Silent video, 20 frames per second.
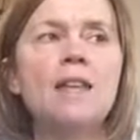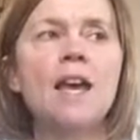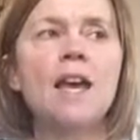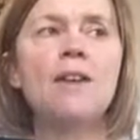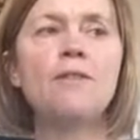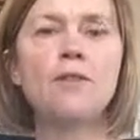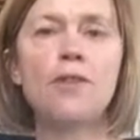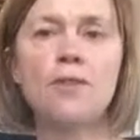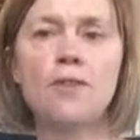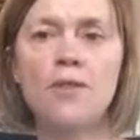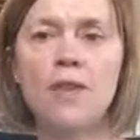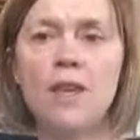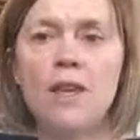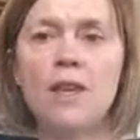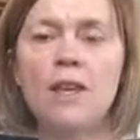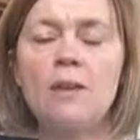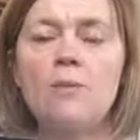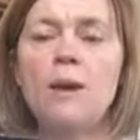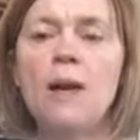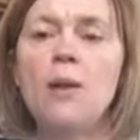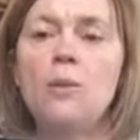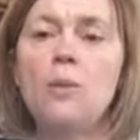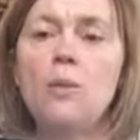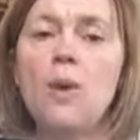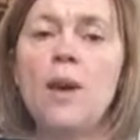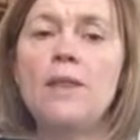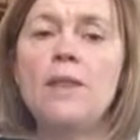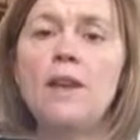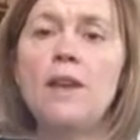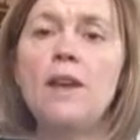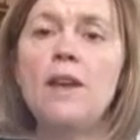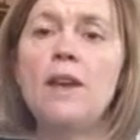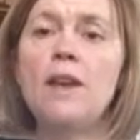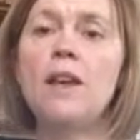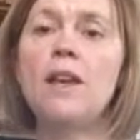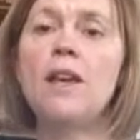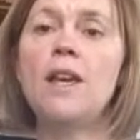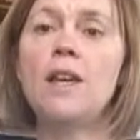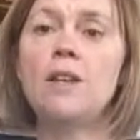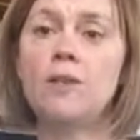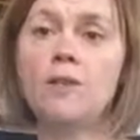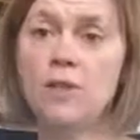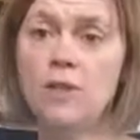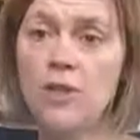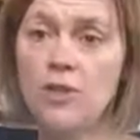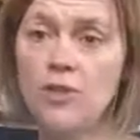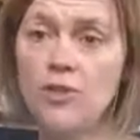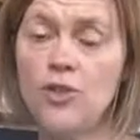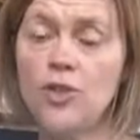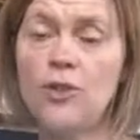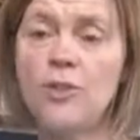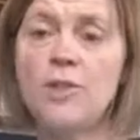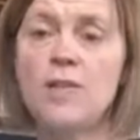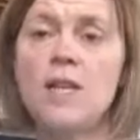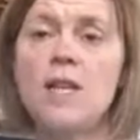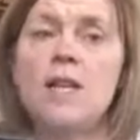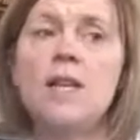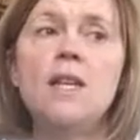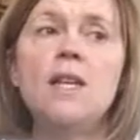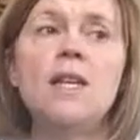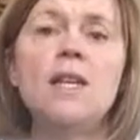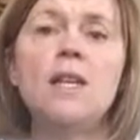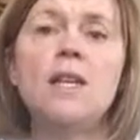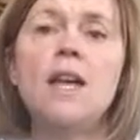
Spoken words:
have a think about whether the duty